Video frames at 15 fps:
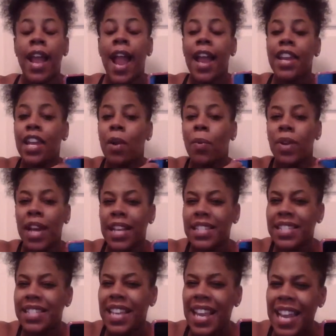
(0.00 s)
And then when I
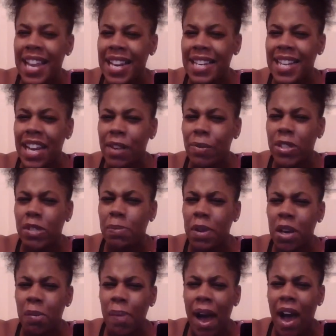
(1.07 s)
seen that it was
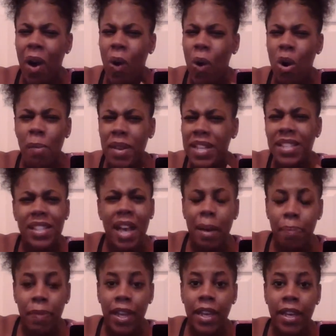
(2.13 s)
built by Army
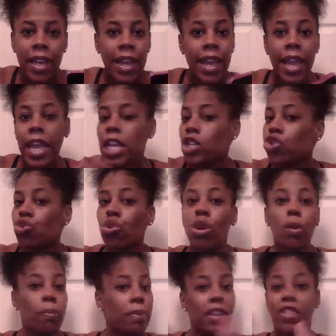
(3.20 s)
something, it
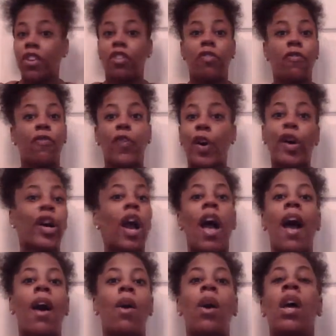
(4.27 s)
tripped me the fuck
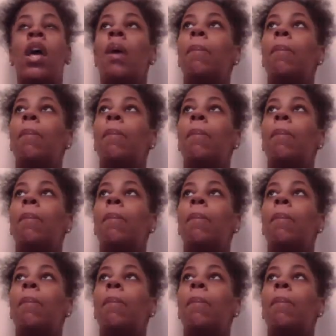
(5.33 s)
out.